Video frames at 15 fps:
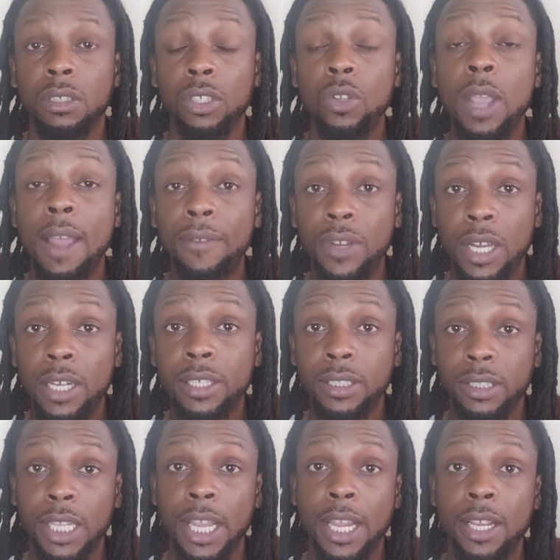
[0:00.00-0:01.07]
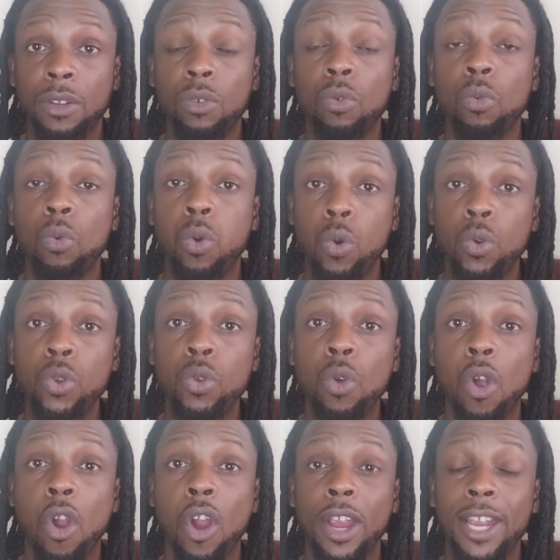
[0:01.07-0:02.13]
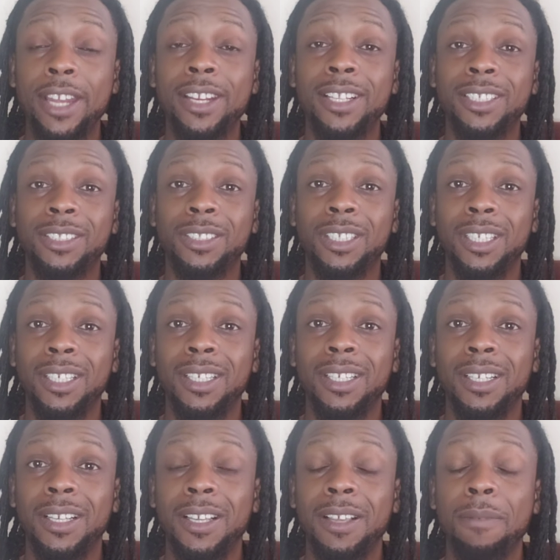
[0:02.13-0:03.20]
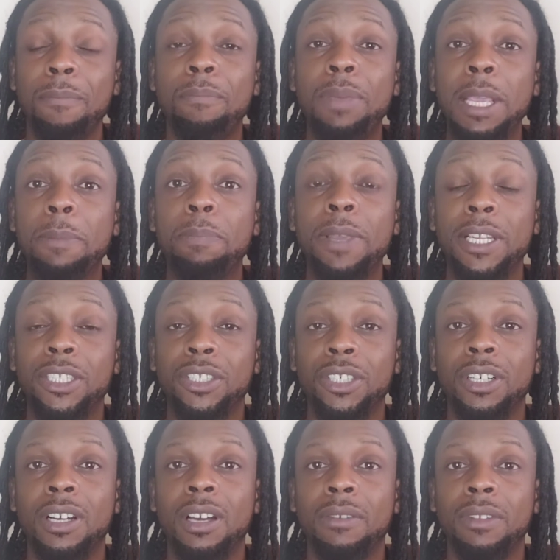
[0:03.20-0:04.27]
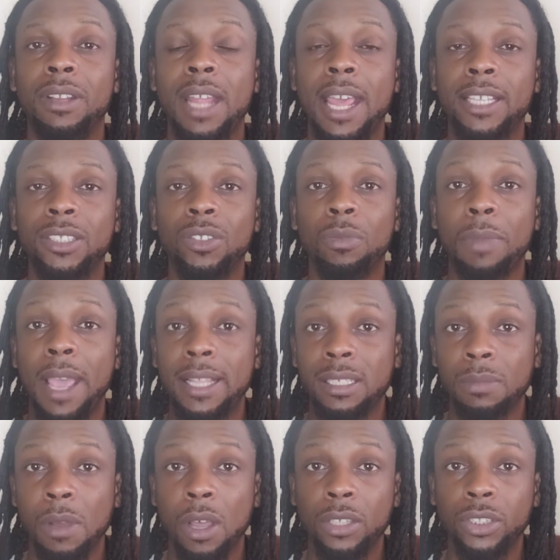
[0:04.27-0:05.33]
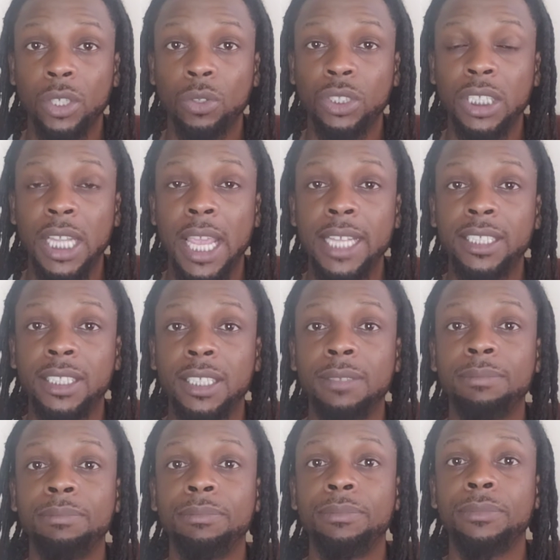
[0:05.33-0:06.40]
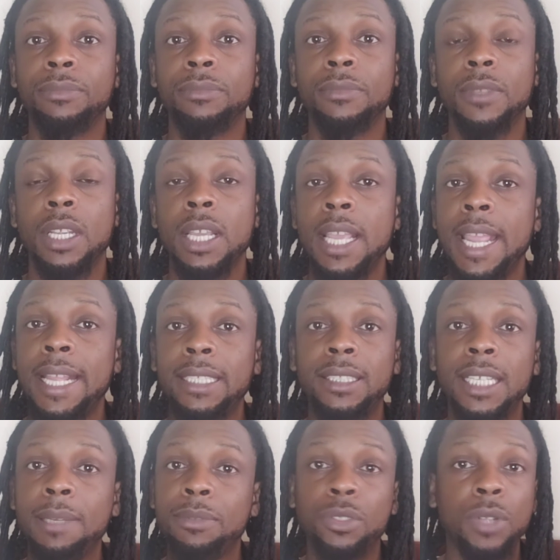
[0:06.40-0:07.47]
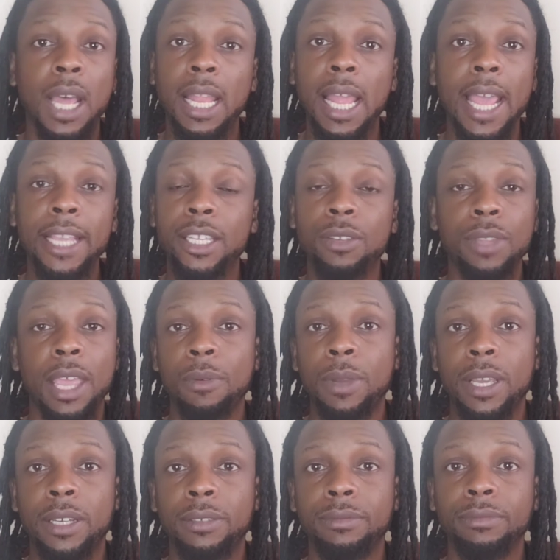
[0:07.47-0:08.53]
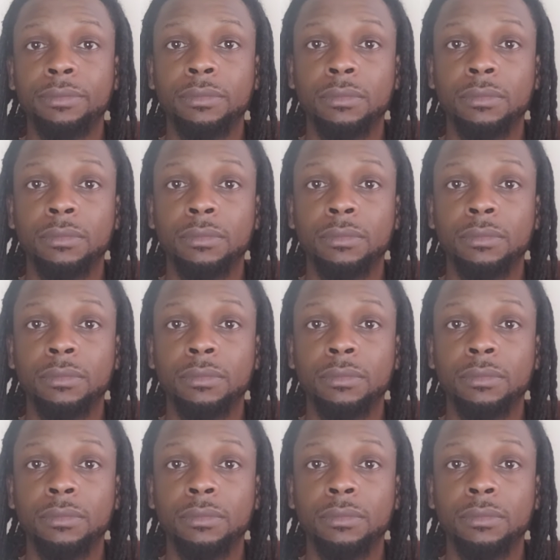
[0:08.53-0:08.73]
You have to understand who you are in this big picture of the National Basketball Association. And teams do not like you that well.